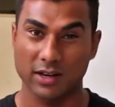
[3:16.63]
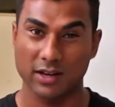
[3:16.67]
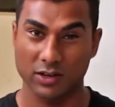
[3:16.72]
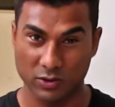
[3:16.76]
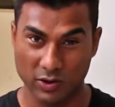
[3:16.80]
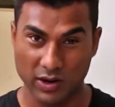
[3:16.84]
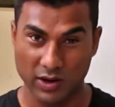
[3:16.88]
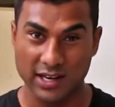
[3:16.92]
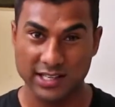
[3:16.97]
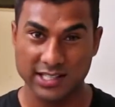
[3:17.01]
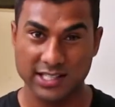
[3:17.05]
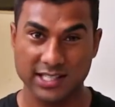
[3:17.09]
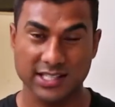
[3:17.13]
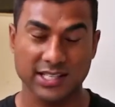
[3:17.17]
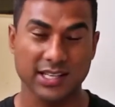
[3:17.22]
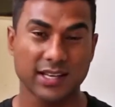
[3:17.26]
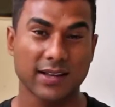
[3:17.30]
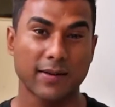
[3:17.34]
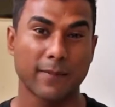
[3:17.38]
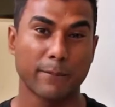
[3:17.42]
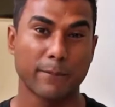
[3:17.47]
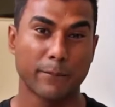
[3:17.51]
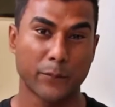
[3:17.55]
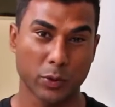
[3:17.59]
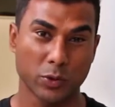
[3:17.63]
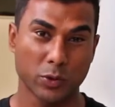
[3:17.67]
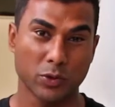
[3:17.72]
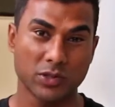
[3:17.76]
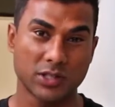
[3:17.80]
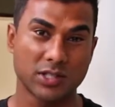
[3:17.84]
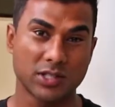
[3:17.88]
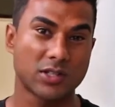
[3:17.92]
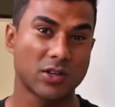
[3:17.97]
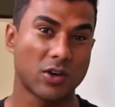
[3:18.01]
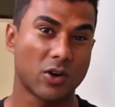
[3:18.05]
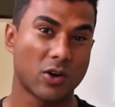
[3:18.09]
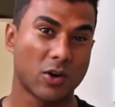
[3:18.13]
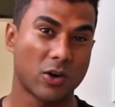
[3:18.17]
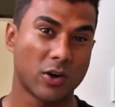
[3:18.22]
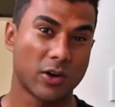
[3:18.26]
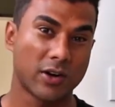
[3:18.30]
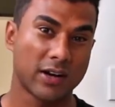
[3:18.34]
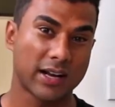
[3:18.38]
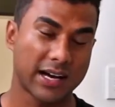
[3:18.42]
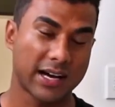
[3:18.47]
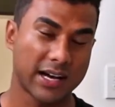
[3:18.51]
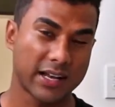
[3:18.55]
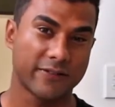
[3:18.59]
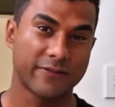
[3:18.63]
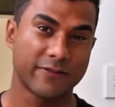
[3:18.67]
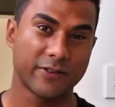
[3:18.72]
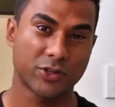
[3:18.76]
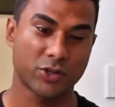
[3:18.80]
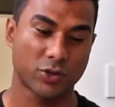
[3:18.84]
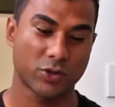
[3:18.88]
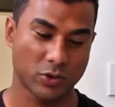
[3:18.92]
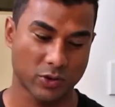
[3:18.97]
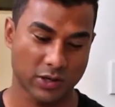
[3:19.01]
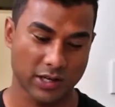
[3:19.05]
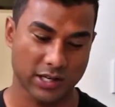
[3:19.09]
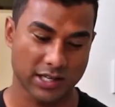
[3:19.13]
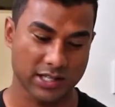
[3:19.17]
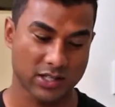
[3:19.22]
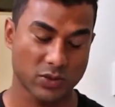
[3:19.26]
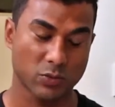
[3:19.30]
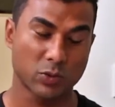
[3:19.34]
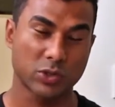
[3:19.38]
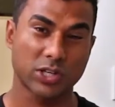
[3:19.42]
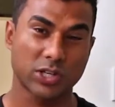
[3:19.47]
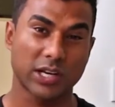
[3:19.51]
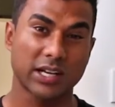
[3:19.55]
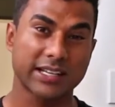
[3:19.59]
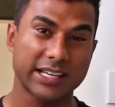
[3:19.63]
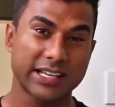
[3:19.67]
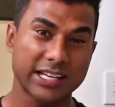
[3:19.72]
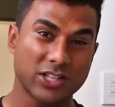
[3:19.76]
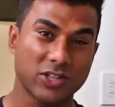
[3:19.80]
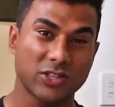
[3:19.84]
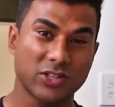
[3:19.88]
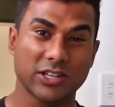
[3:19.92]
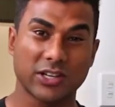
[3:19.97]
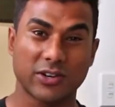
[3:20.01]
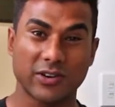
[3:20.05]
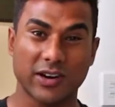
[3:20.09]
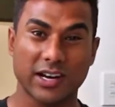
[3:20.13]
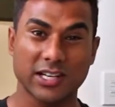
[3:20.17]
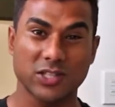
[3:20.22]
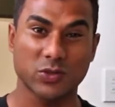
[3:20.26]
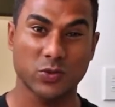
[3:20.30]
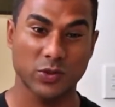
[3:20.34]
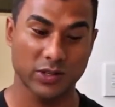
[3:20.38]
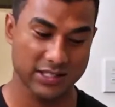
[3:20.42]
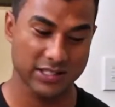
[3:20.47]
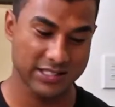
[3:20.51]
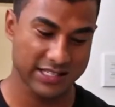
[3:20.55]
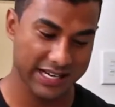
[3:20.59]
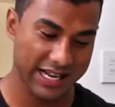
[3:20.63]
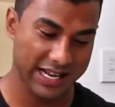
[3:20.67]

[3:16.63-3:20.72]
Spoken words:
grass boots on artificial grass, which I'll get to the grass ones